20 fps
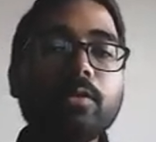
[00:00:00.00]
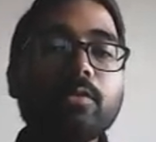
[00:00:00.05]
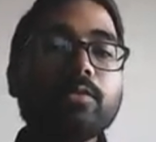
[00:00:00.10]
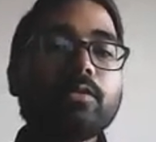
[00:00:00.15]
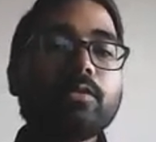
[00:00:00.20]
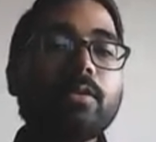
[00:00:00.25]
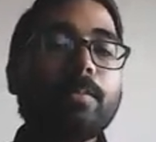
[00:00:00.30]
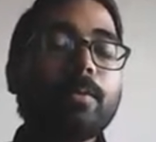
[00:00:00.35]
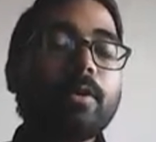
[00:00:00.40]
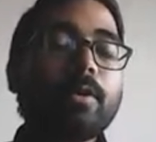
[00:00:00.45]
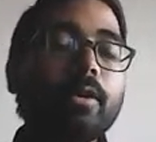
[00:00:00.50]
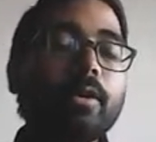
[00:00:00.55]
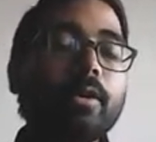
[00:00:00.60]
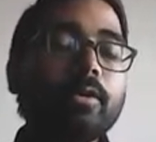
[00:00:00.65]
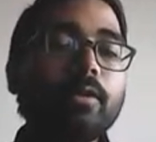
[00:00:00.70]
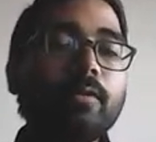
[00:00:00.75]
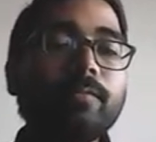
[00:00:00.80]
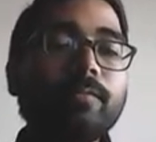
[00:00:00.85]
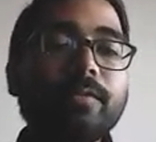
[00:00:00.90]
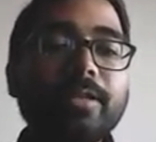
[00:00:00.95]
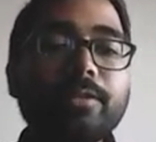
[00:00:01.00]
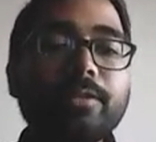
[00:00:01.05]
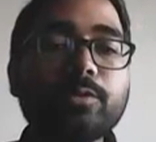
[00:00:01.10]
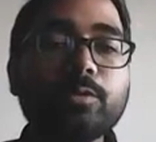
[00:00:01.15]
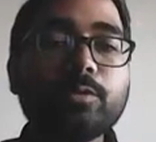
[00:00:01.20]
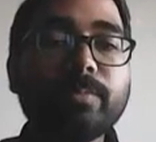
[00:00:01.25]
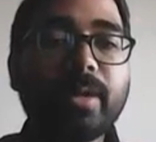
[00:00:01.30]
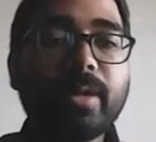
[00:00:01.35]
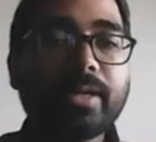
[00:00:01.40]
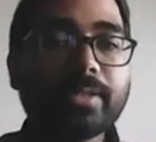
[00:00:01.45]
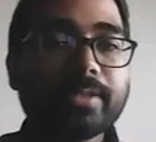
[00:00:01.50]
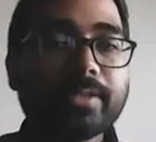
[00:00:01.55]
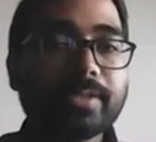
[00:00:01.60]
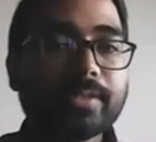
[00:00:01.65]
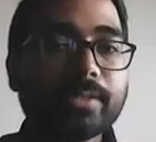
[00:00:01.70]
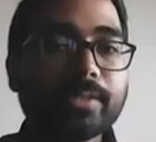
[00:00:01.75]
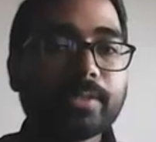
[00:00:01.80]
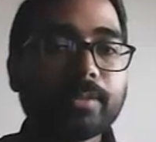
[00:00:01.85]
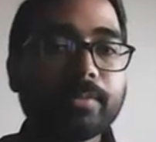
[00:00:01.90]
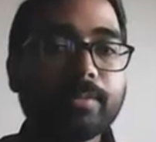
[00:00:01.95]
So the product of these two
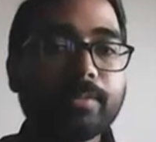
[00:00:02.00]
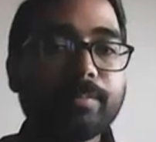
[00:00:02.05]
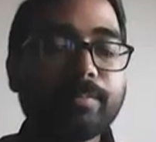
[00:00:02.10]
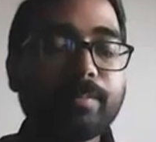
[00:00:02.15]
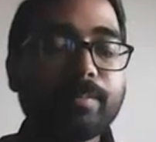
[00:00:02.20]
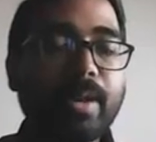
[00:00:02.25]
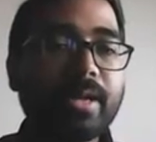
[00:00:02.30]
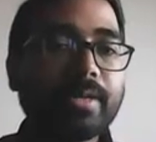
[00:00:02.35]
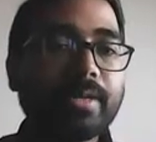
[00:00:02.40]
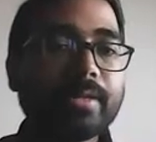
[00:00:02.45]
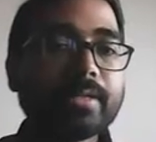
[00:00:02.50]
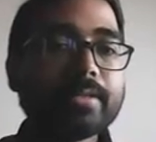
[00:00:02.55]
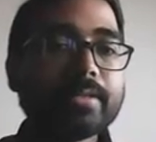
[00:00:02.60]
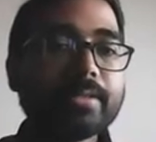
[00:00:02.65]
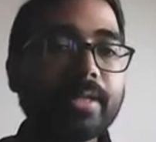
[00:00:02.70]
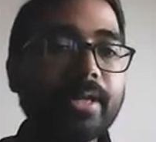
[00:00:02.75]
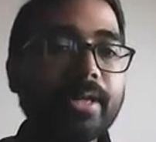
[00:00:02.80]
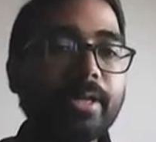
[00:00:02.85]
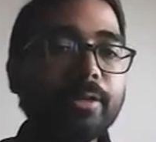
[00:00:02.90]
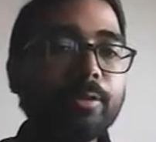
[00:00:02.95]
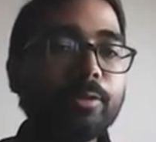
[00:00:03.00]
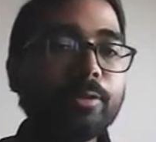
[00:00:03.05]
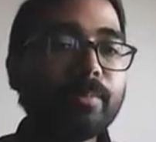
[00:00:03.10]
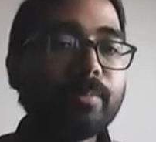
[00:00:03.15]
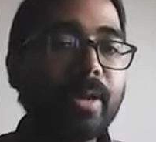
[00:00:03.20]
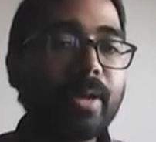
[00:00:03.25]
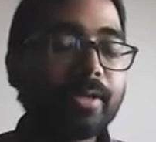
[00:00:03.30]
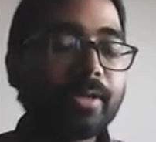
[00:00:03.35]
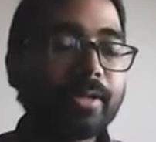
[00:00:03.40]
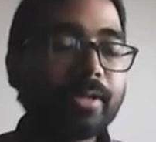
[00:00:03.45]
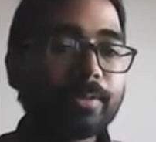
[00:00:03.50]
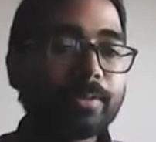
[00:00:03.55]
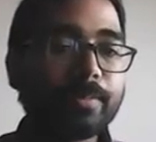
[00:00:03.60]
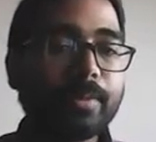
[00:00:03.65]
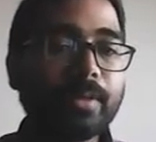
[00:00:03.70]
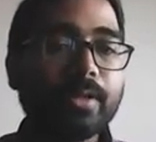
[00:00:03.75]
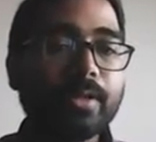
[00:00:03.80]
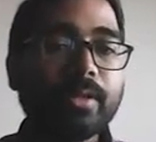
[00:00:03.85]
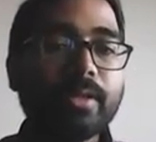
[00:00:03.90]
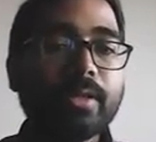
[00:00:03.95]
matrices, matrix A into matrix
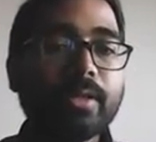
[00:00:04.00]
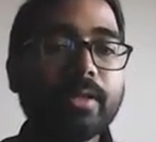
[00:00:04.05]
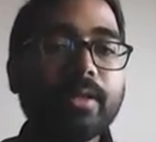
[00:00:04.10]
B.